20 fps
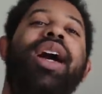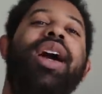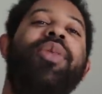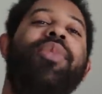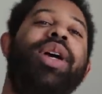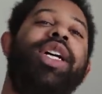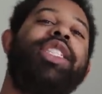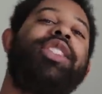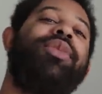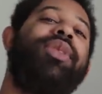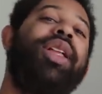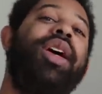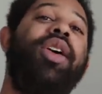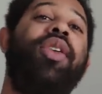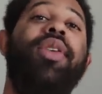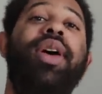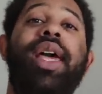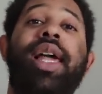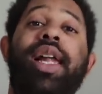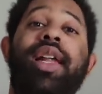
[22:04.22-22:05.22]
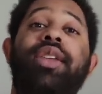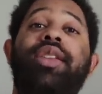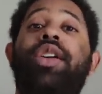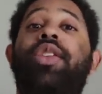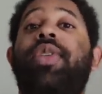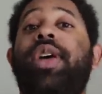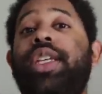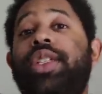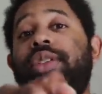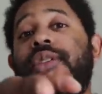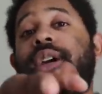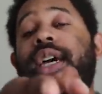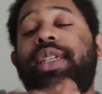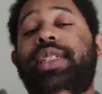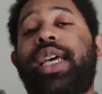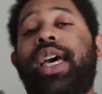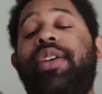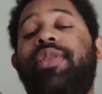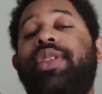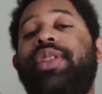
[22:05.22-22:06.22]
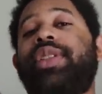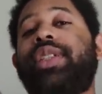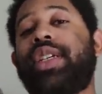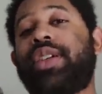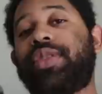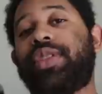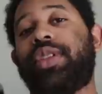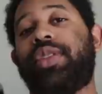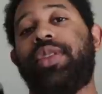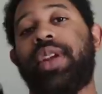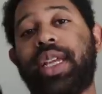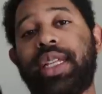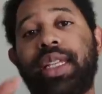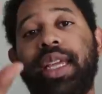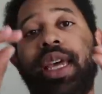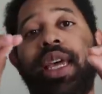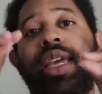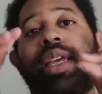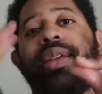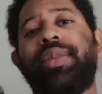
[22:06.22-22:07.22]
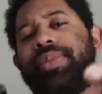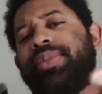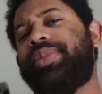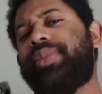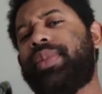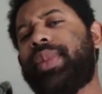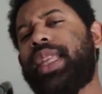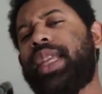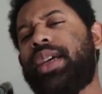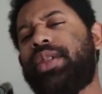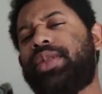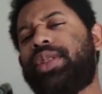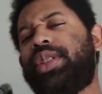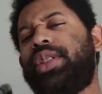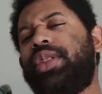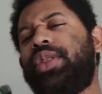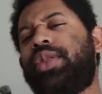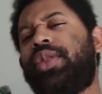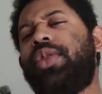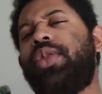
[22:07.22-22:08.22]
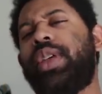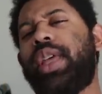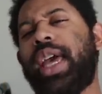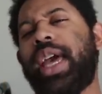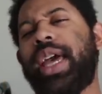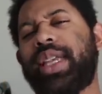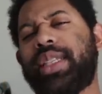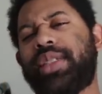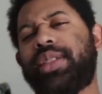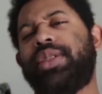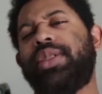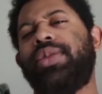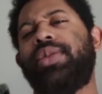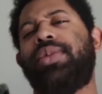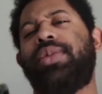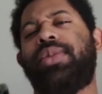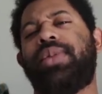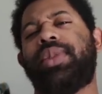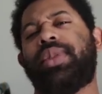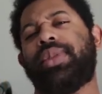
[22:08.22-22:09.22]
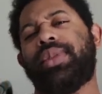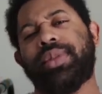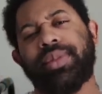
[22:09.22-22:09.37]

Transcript: the comments below. And as always, you guys have yourselves a great day. I'll see you cool cats soon.